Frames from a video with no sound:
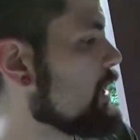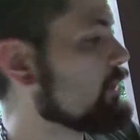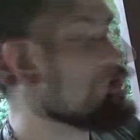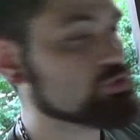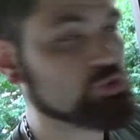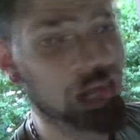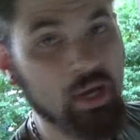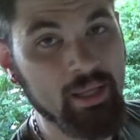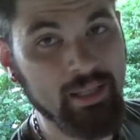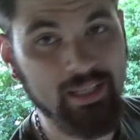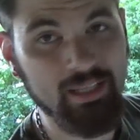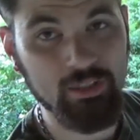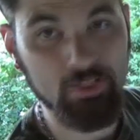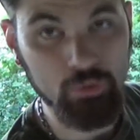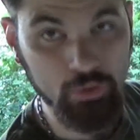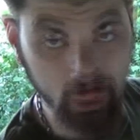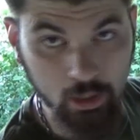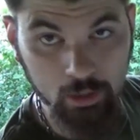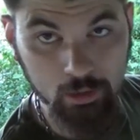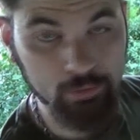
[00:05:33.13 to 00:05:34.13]
was crying like a little
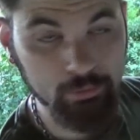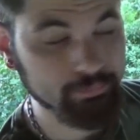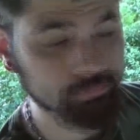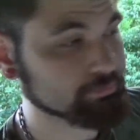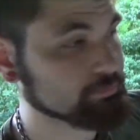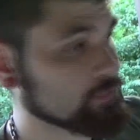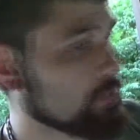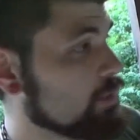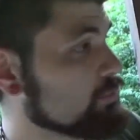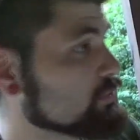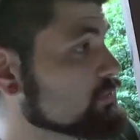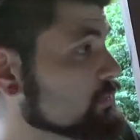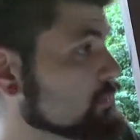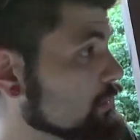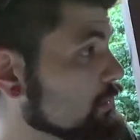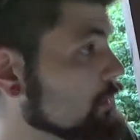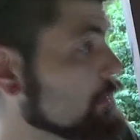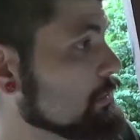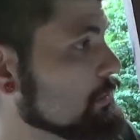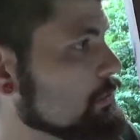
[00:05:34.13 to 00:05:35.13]
girl. I was
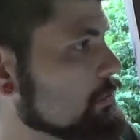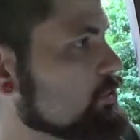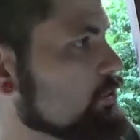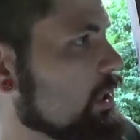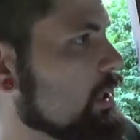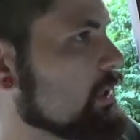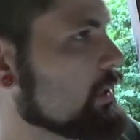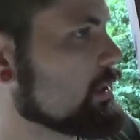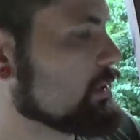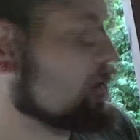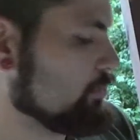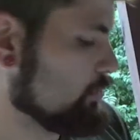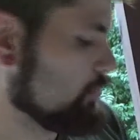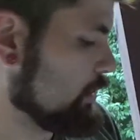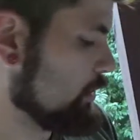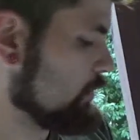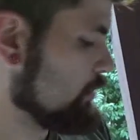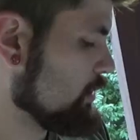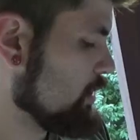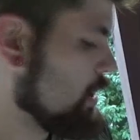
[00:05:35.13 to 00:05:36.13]
literally crying like a little
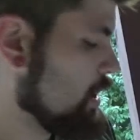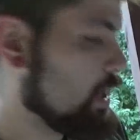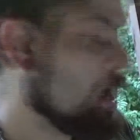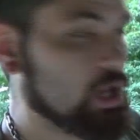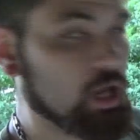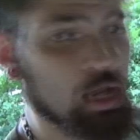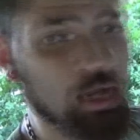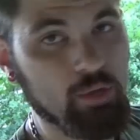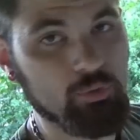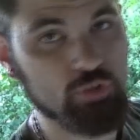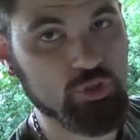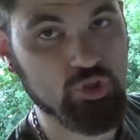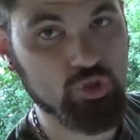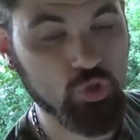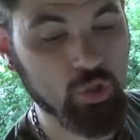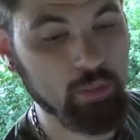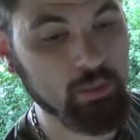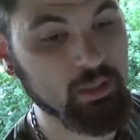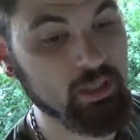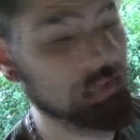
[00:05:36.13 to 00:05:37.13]
girl. I was
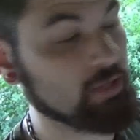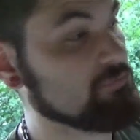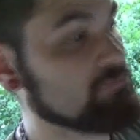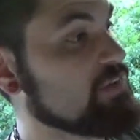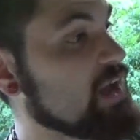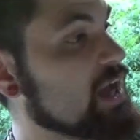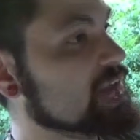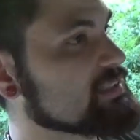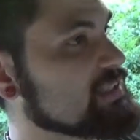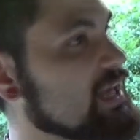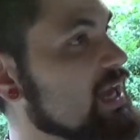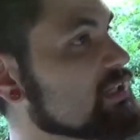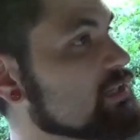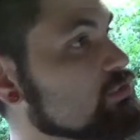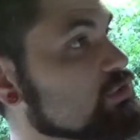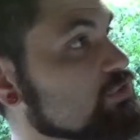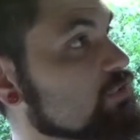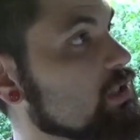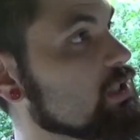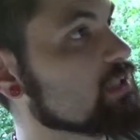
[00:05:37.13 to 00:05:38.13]
screaming, and in fact, actually,
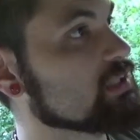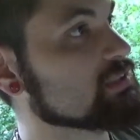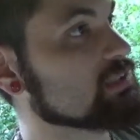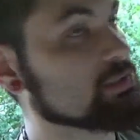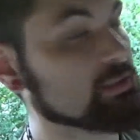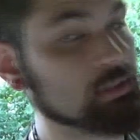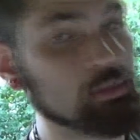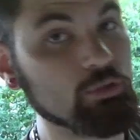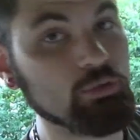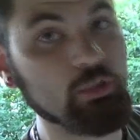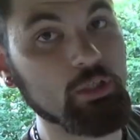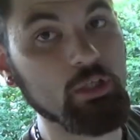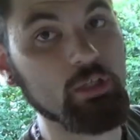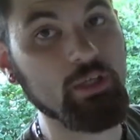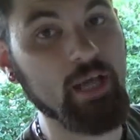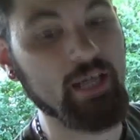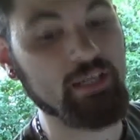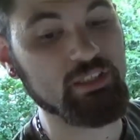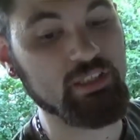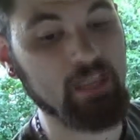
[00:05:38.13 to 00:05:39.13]
it was funny because the little girl
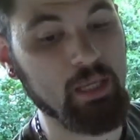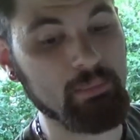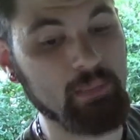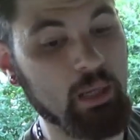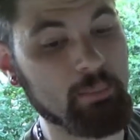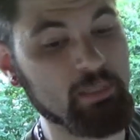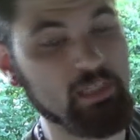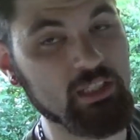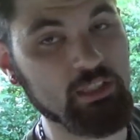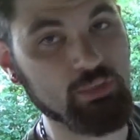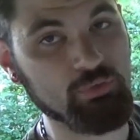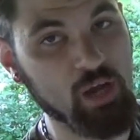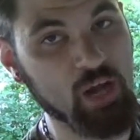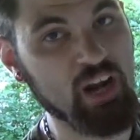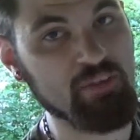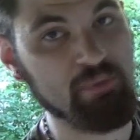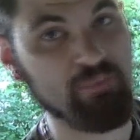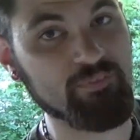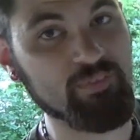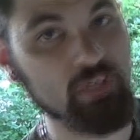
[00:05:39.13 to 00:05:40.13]
actually came and helped me get the rat
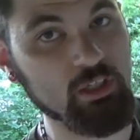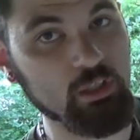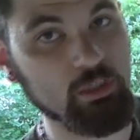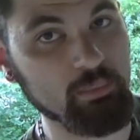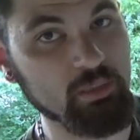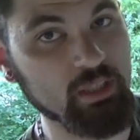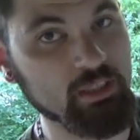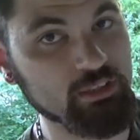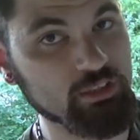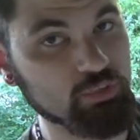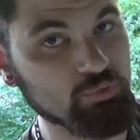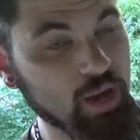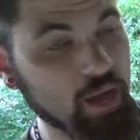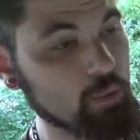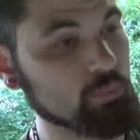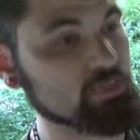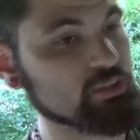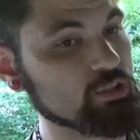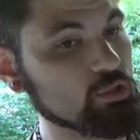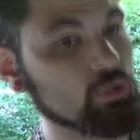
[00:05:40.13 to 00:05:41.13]
off my finger because the rat
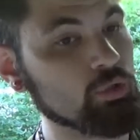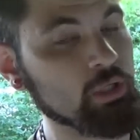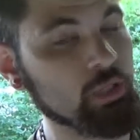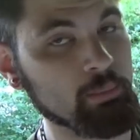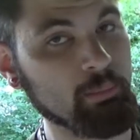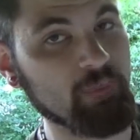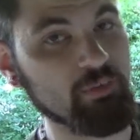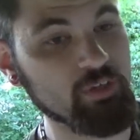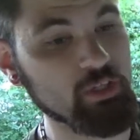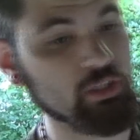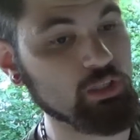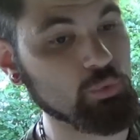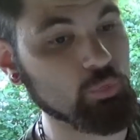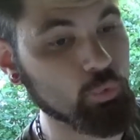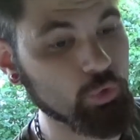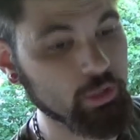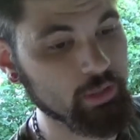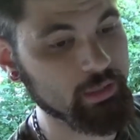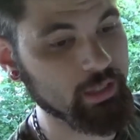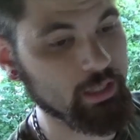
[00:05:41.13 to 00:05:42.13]
was still holding on to my finger and
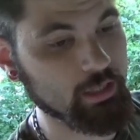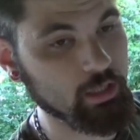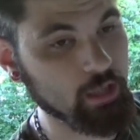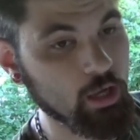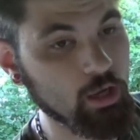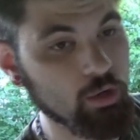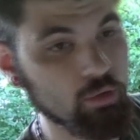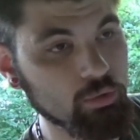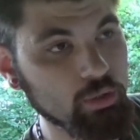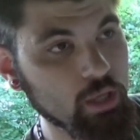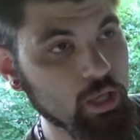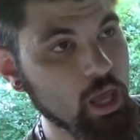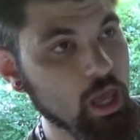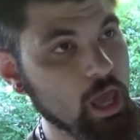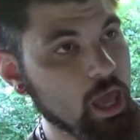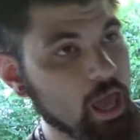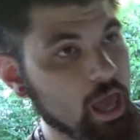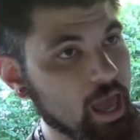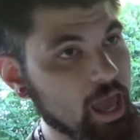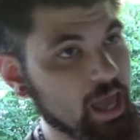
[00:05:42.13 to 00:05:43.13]
wouldn't let go.
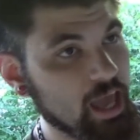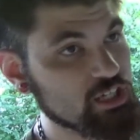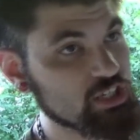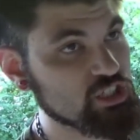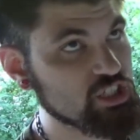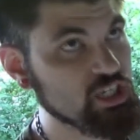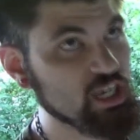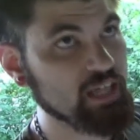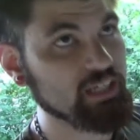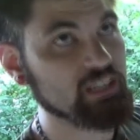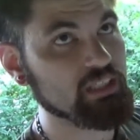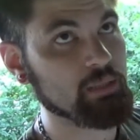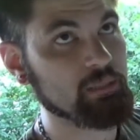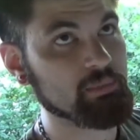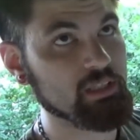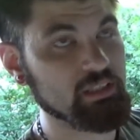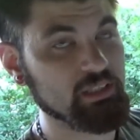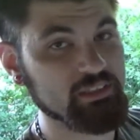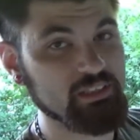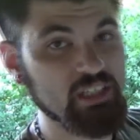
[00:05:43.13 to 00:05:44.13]
And she had to come
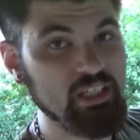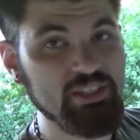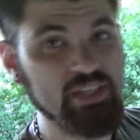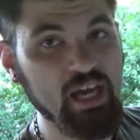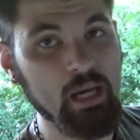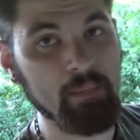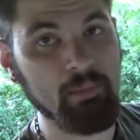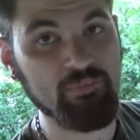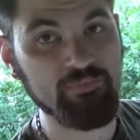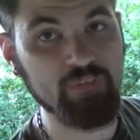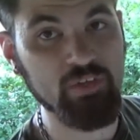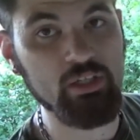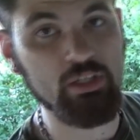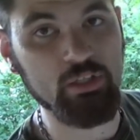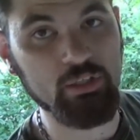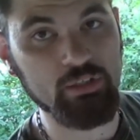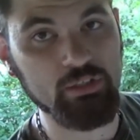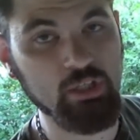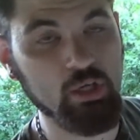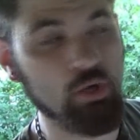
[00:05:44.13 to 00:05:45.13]
get the teeth out of my
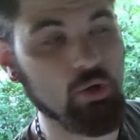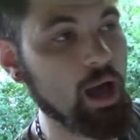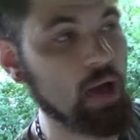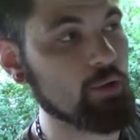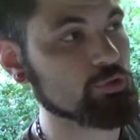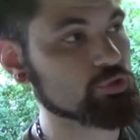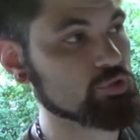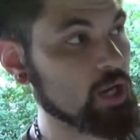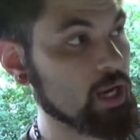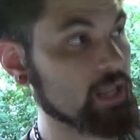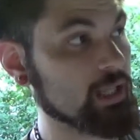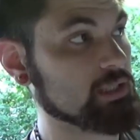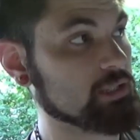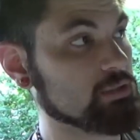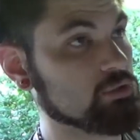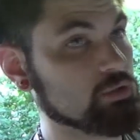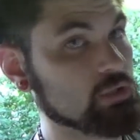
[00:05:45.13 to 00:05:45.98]
finger. So I was crying like a little